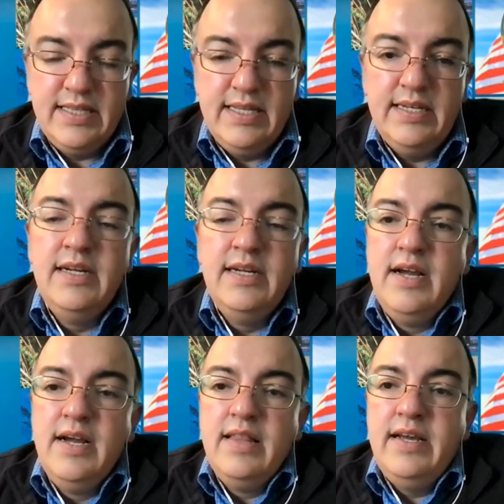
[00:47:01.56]
as well
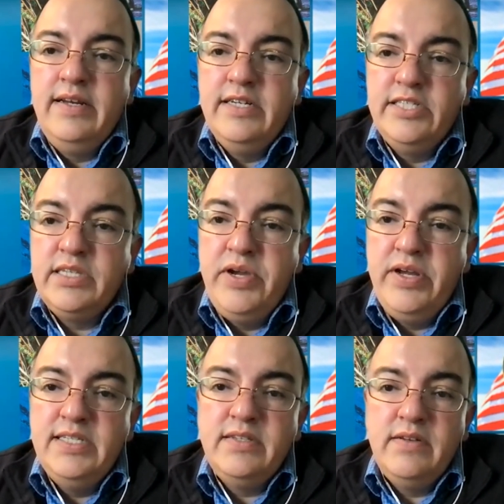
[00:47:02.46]
as the
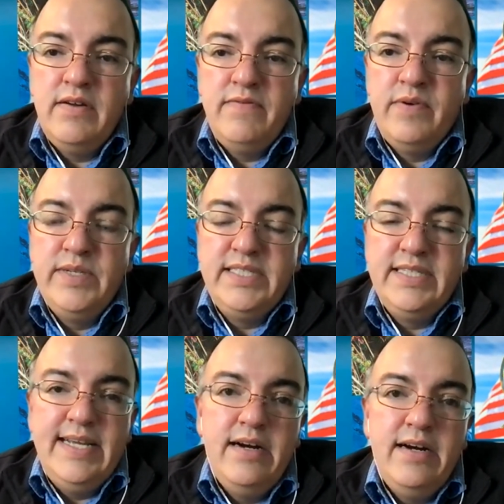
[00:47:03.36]
Indigenous communities
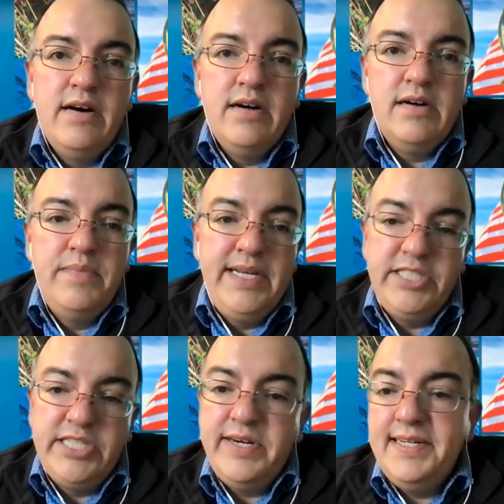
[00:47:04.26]
from which the data
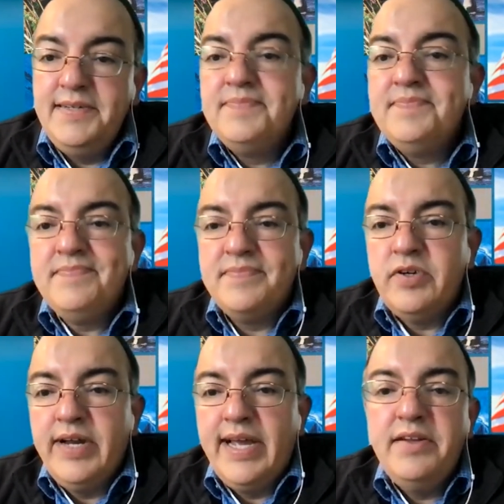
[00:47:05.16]
are being
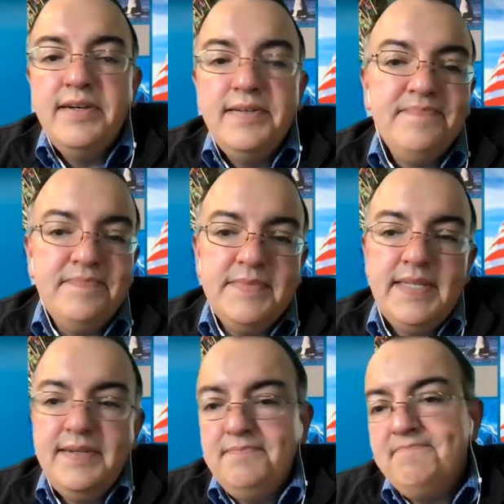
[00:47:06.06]
generated or gathered.